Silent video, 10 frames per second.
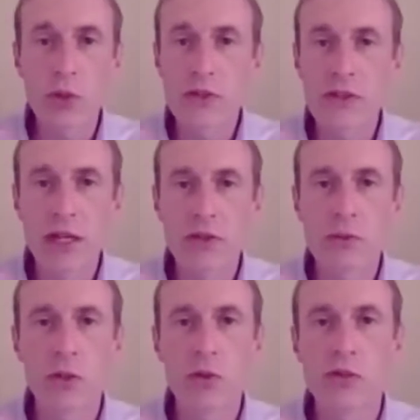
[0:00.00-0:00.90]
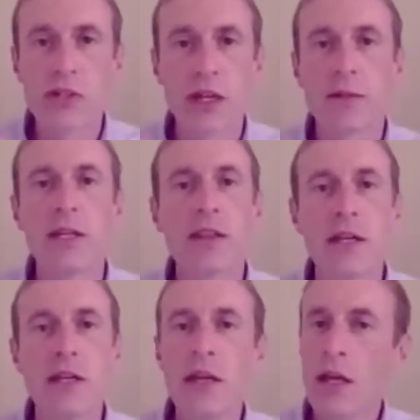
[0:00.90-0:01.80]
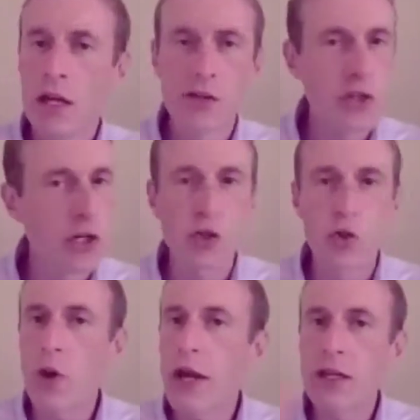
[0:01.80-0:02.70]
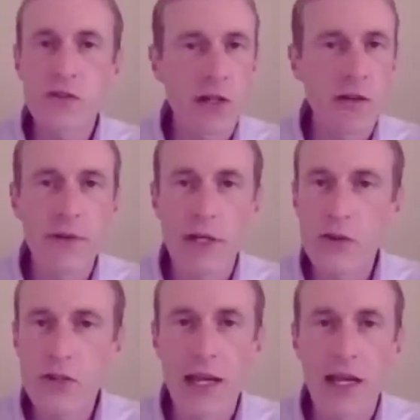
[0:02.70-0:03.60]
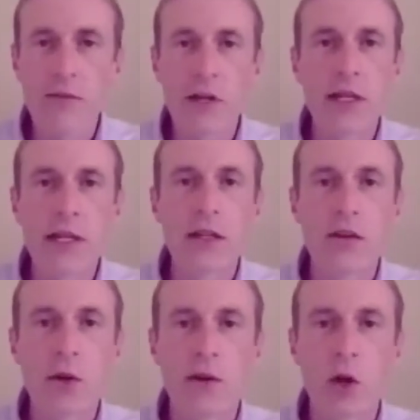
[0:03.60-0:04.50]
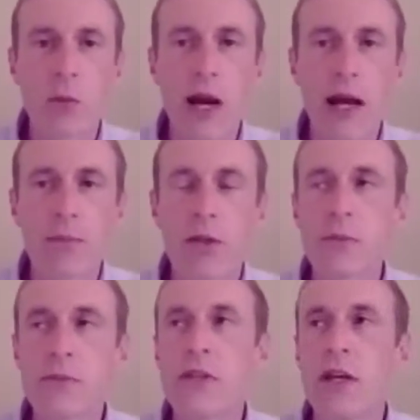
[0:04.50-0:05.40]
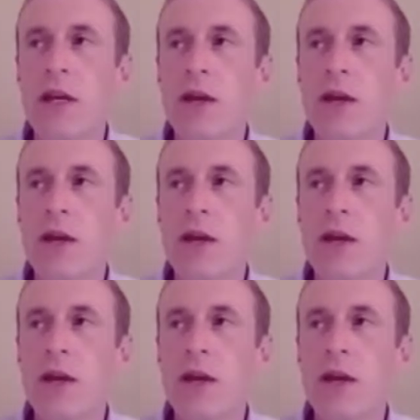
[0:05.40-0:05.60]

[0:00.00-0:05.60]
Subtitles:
a salesman who's telling me that it's going to do great, it's going to finger scan every kid, you'll have no problems.